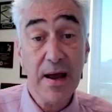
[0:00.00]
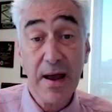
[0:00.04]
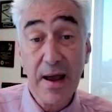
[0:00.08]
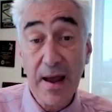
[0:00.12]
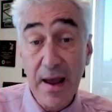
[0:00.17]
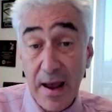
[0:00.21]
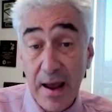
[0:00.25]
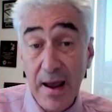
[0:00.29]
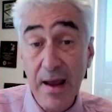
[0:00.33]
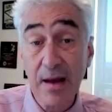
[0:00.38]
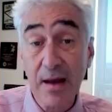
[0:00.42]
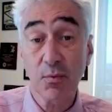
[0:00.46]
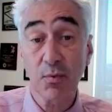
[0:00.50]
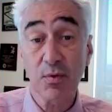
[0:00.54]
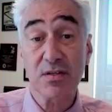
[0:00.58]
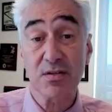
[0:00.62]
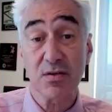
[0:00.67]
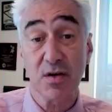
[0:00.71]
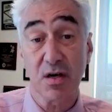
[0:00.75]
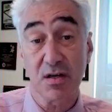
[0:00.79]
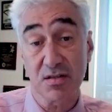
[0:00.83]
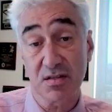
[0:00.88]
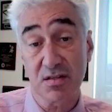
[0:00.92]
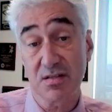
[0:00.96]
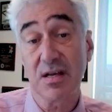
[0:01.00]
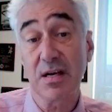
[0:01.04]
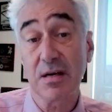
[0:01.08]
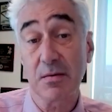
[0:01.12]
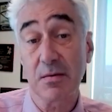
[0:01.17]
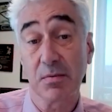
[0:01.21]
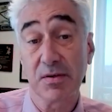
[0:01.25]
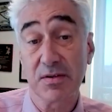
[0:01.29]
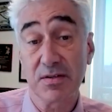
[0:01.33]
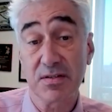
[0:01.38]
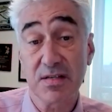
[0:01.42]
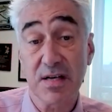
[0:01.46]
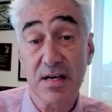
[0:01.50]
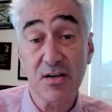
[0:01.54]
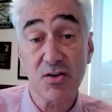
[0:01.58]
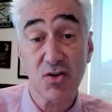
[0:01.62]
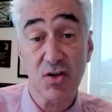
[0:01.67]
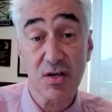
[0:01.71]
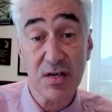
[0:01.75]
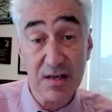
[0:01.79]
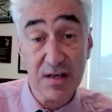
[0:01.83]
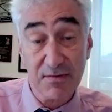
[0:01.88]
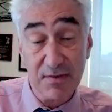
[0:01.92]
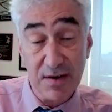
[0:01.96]
And we saw
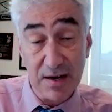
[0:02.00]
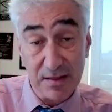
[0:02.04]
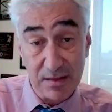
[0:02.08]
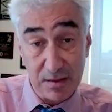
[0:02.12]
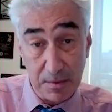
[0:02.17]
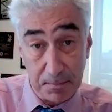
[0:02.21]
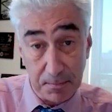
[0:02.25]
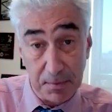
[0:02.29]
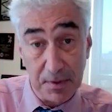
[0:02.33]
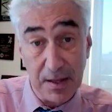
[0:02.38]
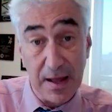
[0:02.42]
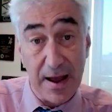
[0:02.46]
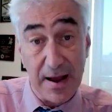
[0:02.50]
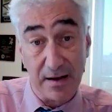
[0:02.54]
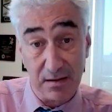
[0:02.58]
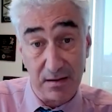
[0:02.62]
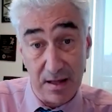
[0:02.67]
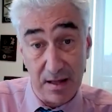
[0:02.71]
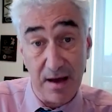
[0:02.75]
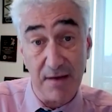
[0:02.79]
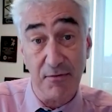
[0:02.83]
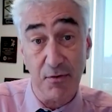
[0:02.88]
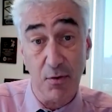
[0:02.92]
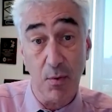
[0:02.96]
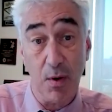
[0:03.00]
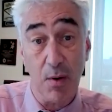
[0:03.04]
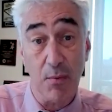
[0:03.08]
stabilization even at the plaque level.